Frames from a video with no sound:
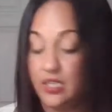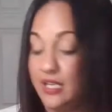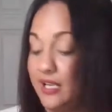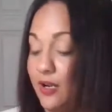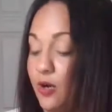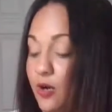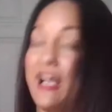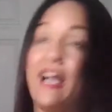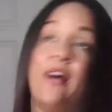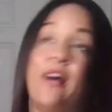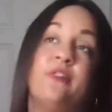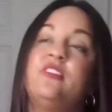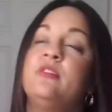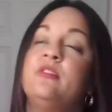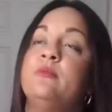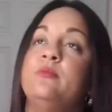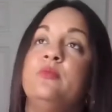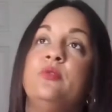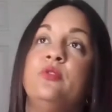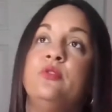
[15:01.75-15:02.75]
Or how to
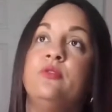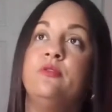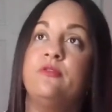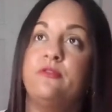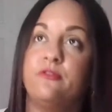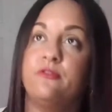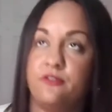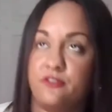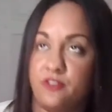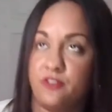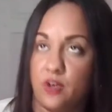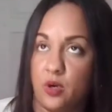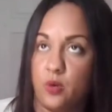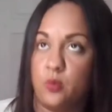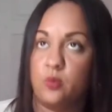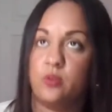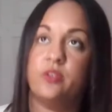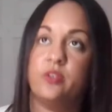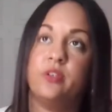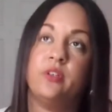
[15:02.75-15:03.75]
move
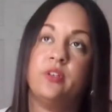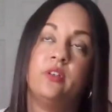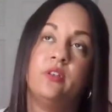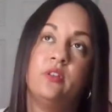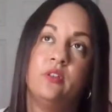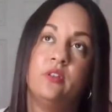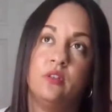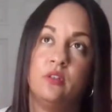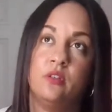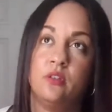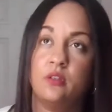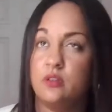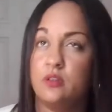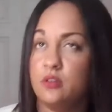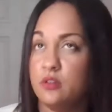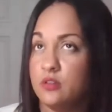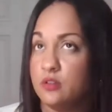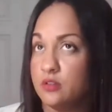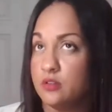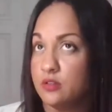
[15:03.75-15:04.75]
forward.
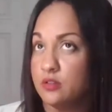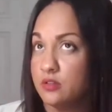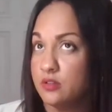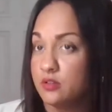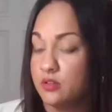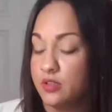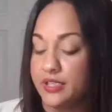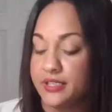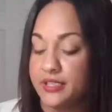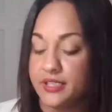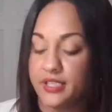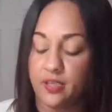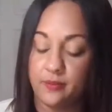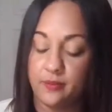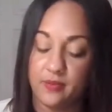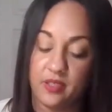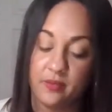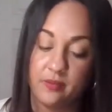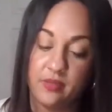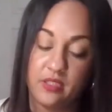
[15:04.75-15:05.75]
In a
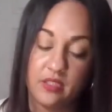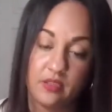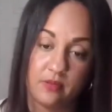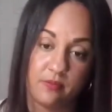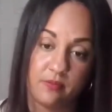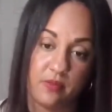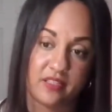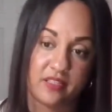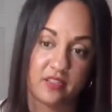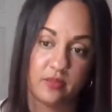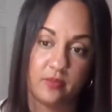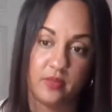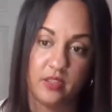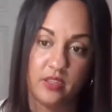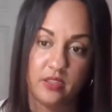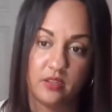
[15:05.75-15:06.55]
commitment? Possibly.